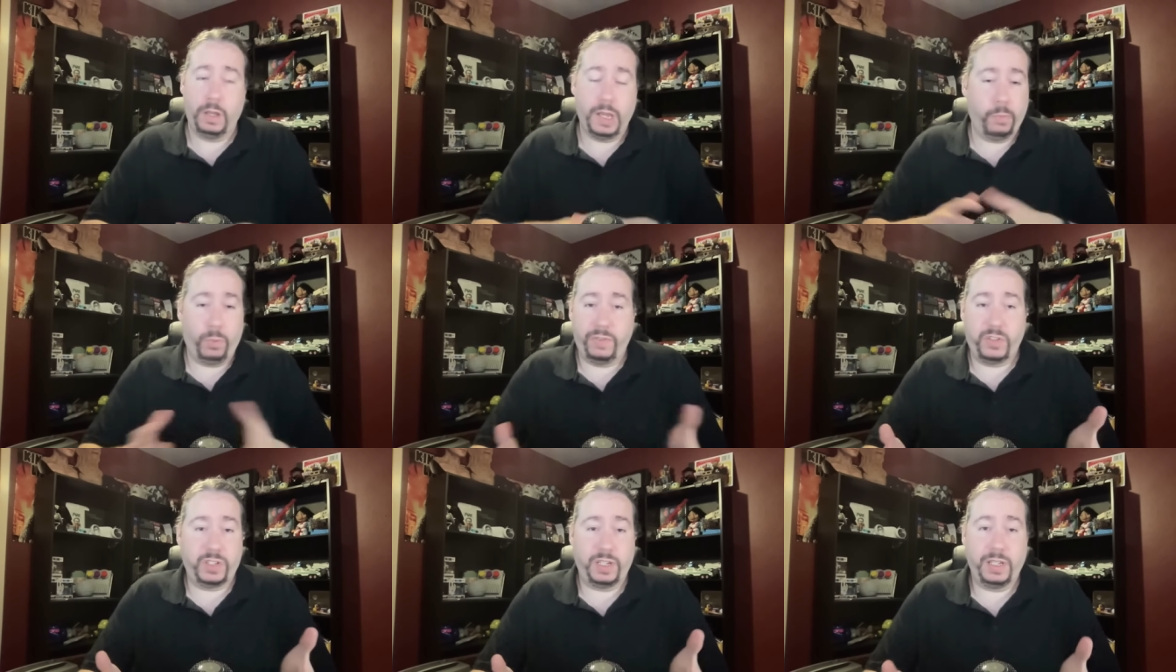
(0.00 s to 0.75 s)
And
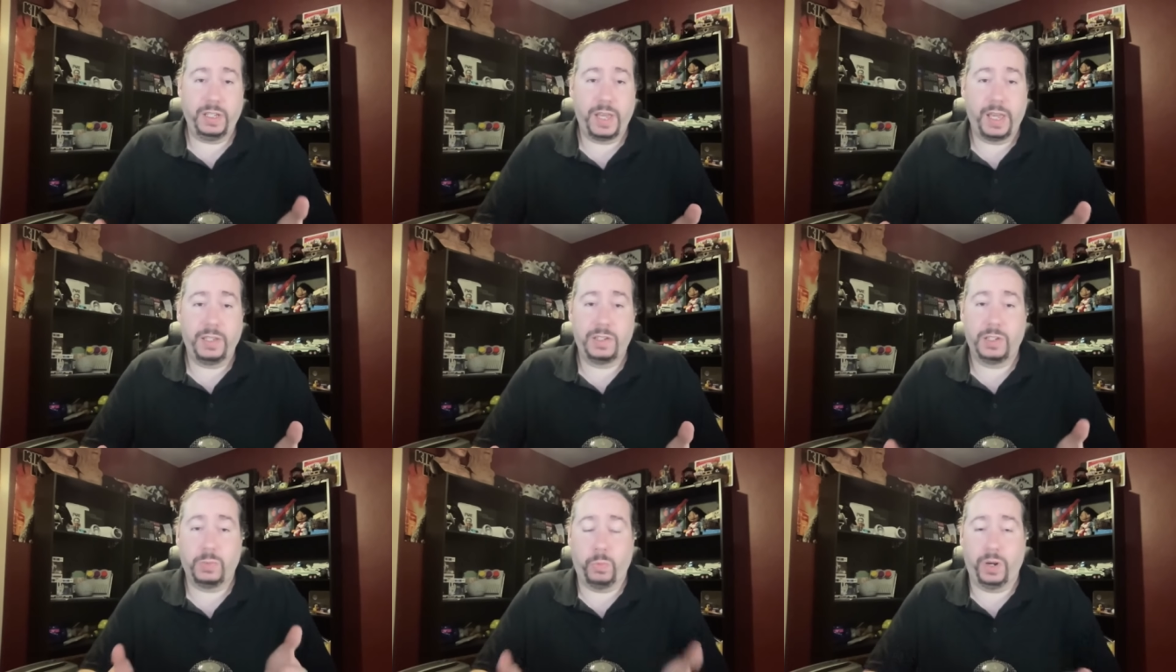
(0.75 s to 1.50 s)
we've seen
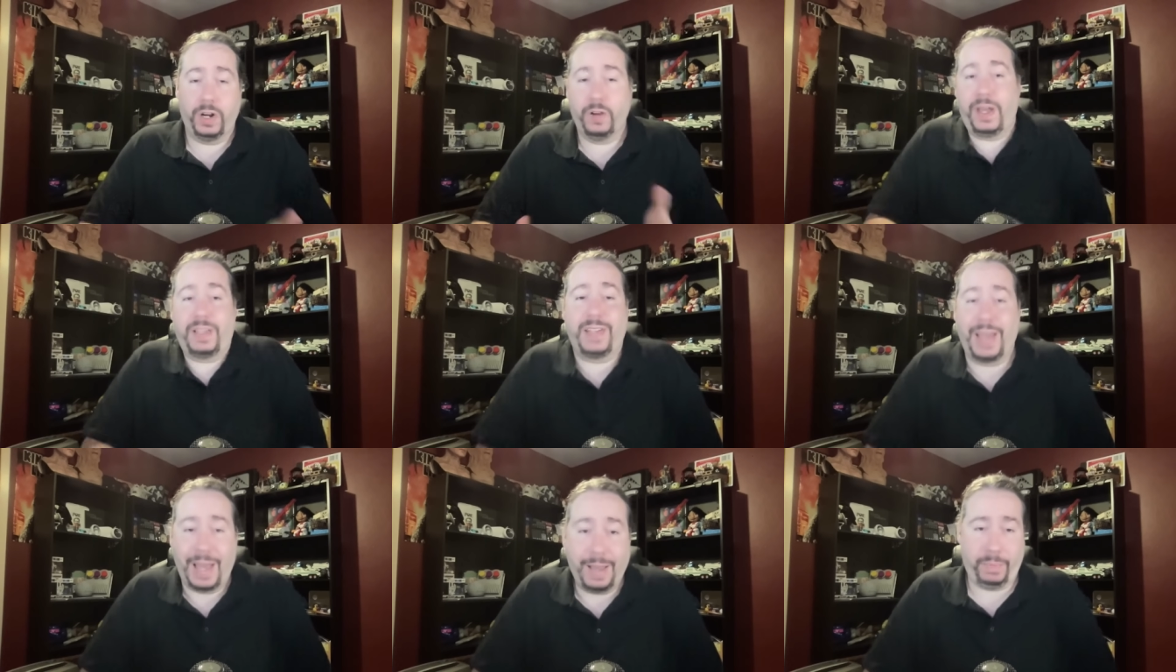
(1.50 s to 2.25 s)
cases where that's
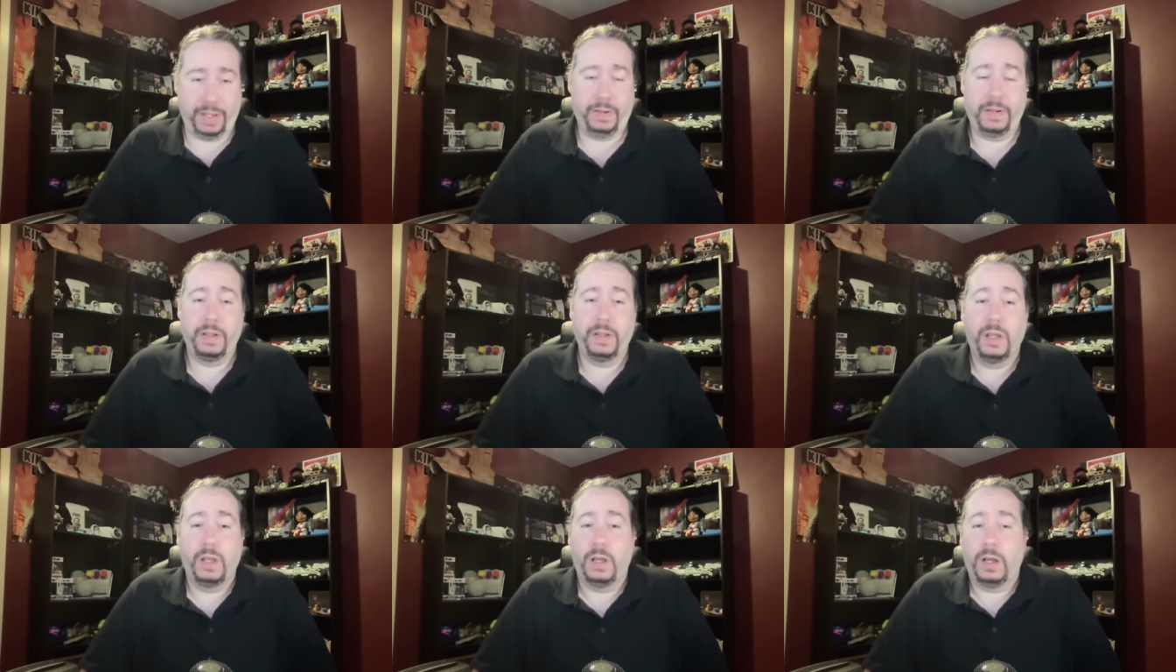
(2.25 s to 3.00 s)
happened.
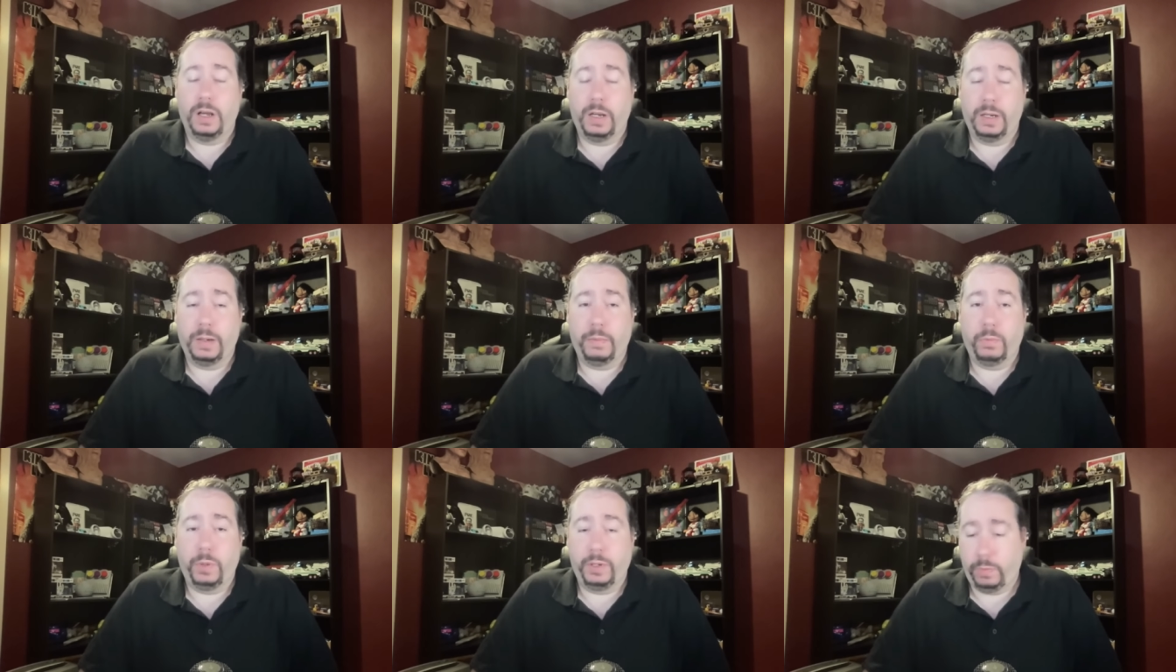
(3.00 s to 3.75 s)

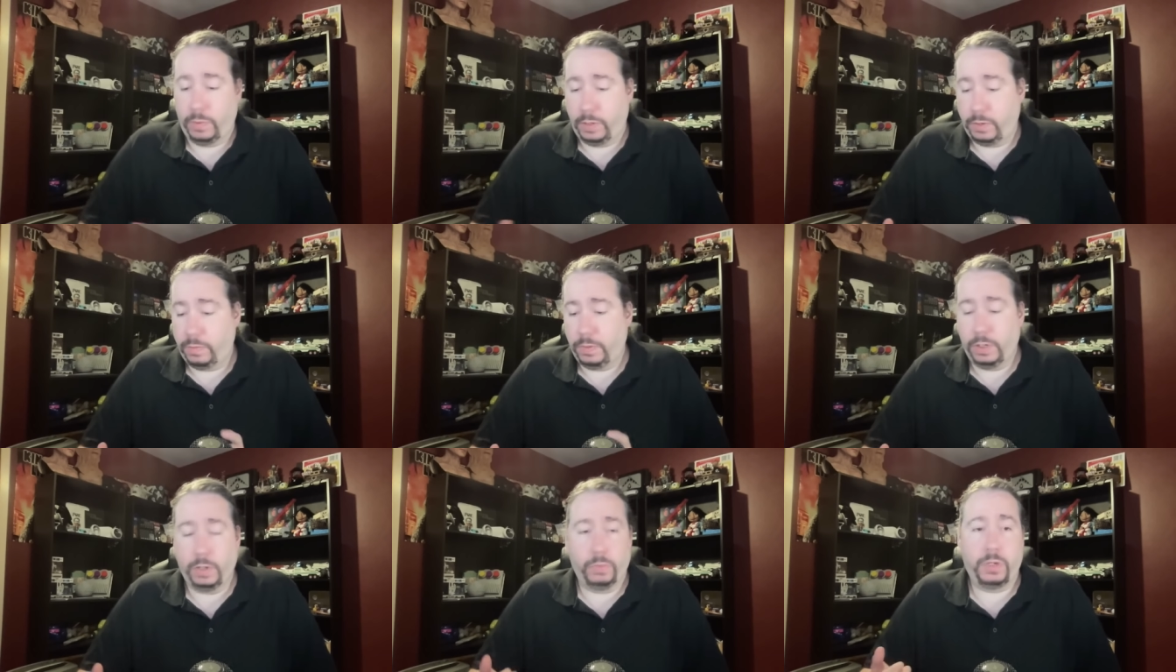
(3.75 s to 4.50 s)
Um, we, we,
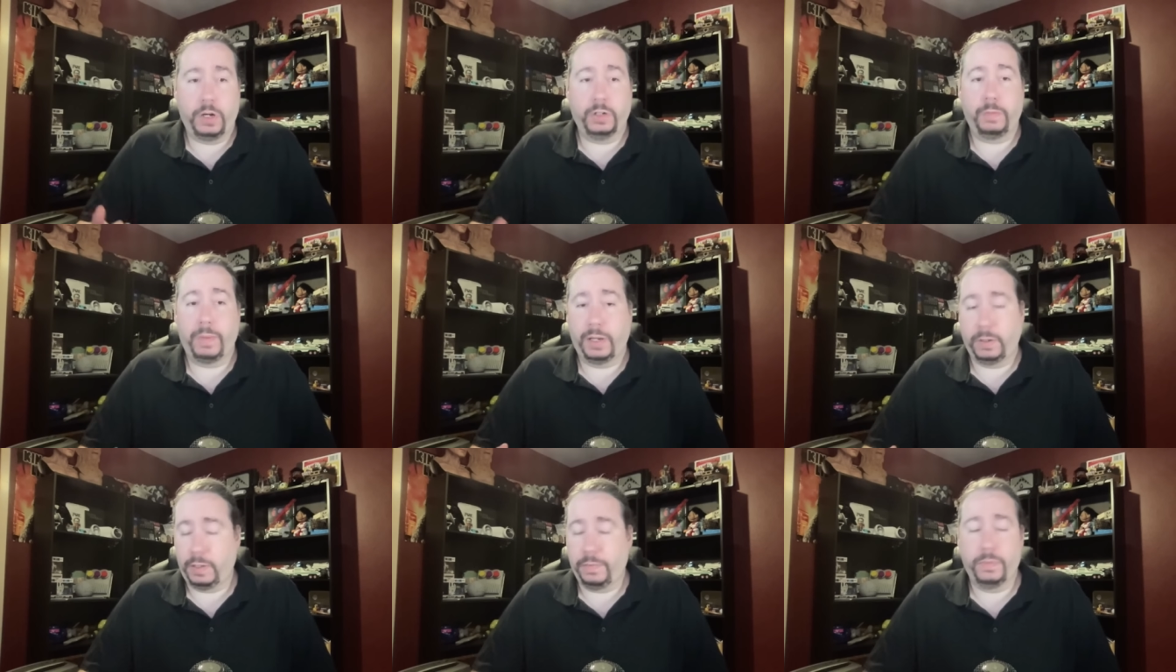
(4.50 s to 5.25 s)
you know, talked
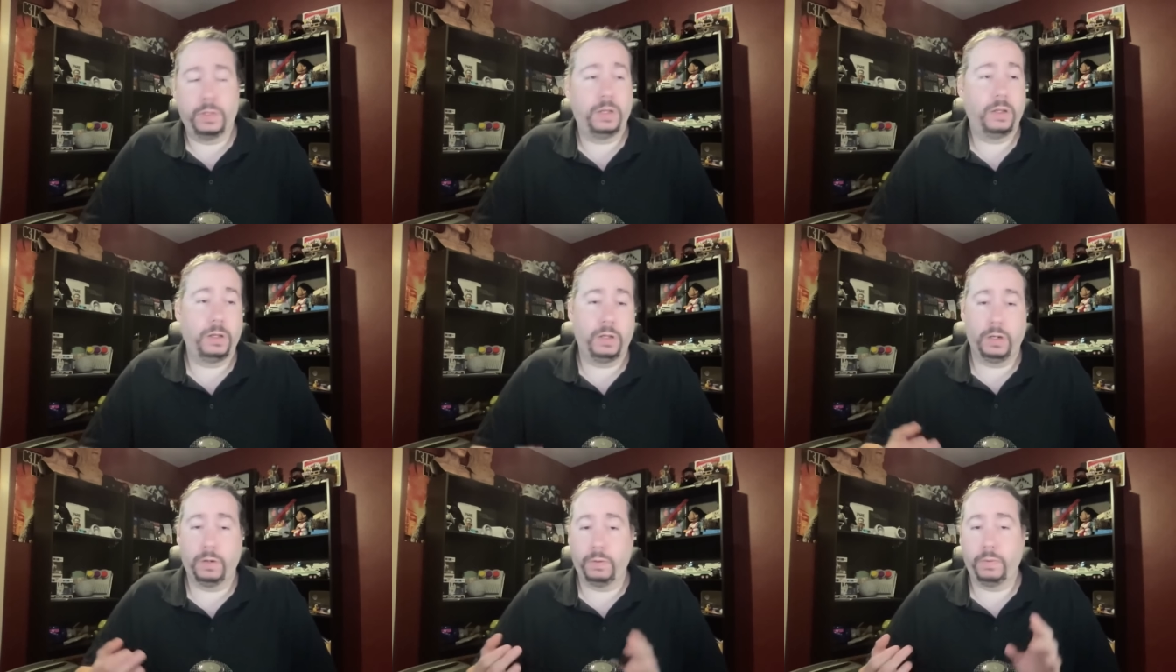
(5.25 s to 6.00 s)
about, hmm,
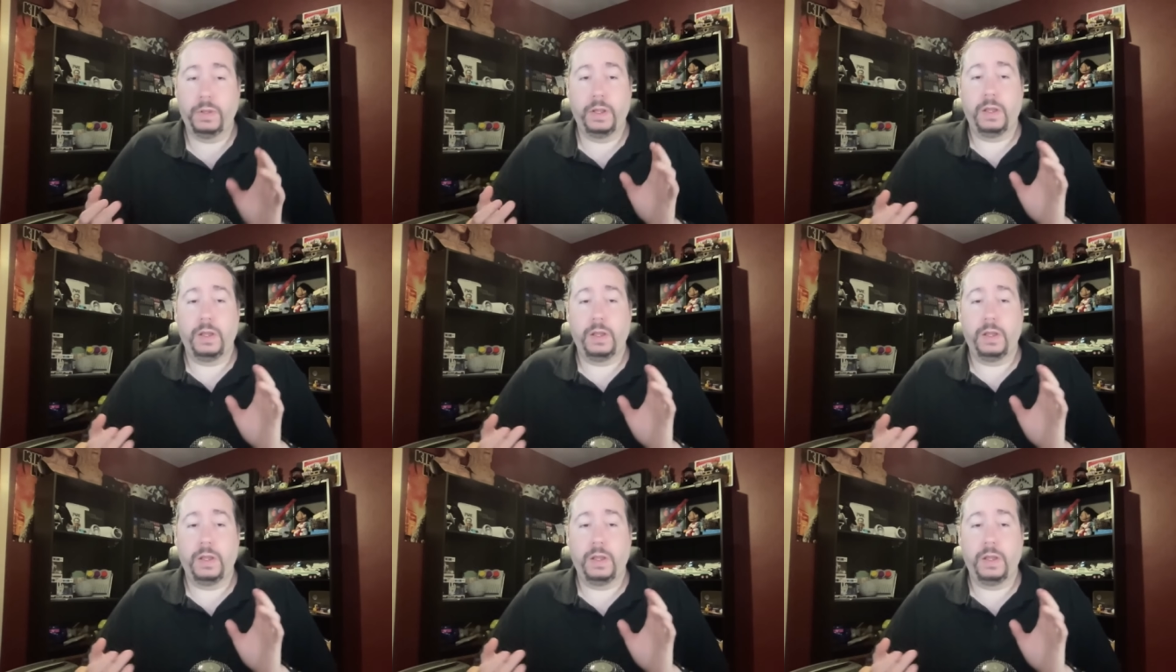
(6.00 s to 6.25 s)
you know,